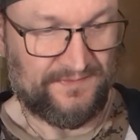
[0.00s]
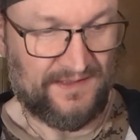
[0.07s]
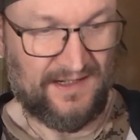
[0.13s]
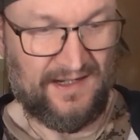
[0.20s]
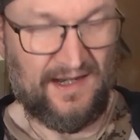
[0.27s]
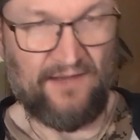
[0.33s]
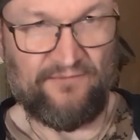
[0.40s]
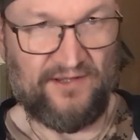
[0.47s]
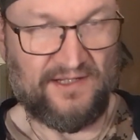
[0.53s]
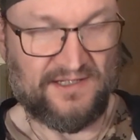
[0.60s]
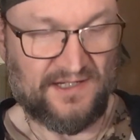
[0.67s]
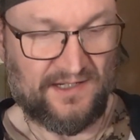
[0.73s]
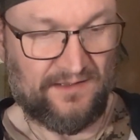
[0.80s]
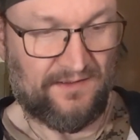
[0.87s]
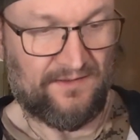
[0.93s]
I love
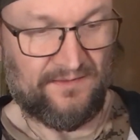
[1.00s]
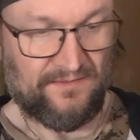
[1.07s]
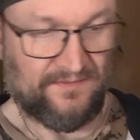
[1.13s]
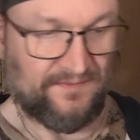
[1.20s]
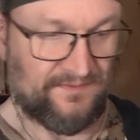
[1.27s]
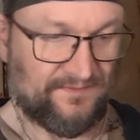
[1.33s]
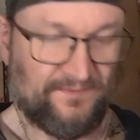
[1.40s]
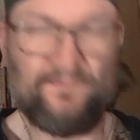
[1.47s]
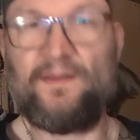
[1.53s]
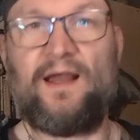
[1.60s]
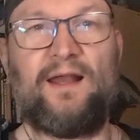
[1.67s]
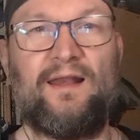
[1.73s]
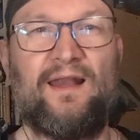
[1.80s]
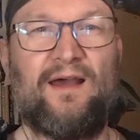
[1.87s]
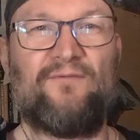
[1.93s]
this.
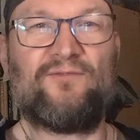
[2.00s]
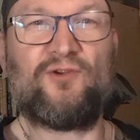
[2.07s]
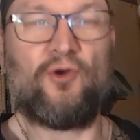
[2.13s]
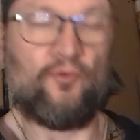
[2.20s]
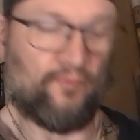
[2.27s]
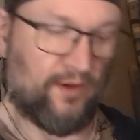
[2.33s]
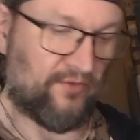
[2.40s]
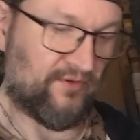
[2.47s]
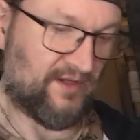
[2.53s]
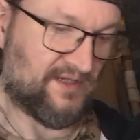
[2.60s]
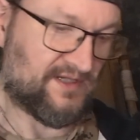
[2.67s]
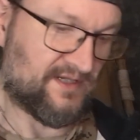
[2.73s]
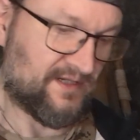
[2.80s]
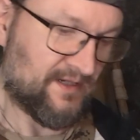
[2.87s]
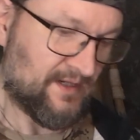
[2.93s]
I love to open
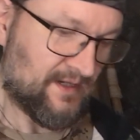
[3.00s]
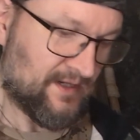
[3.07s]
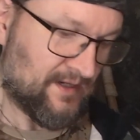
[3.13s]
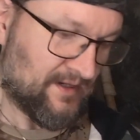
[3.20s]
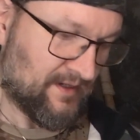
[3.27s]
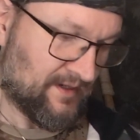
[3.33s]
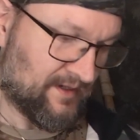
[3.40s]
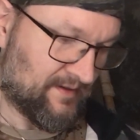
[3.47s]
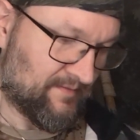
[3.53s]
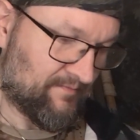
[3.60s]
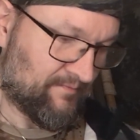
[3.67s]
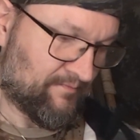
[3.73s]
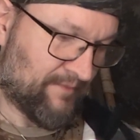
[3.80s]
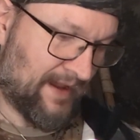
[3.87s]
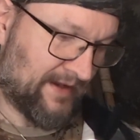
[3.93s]
these
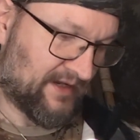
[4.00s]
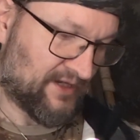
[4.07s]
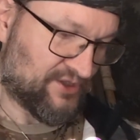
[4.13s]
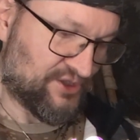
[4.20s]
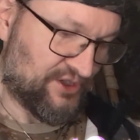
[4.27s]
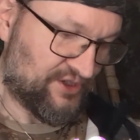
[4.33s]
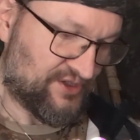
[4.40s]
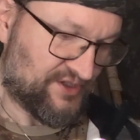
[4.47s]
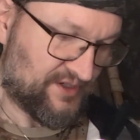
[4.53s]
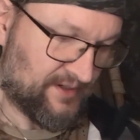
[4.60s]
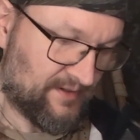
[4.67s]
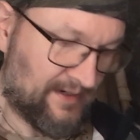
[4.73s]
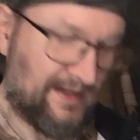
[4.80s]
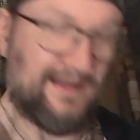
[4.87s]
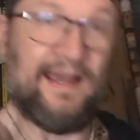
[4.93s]
packages
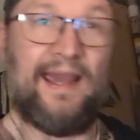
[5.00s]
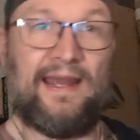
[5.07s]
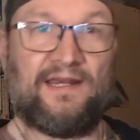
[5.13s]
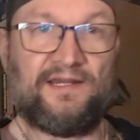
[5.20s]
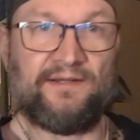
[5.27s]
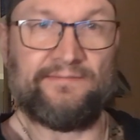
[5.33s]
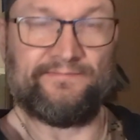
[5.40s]
I get.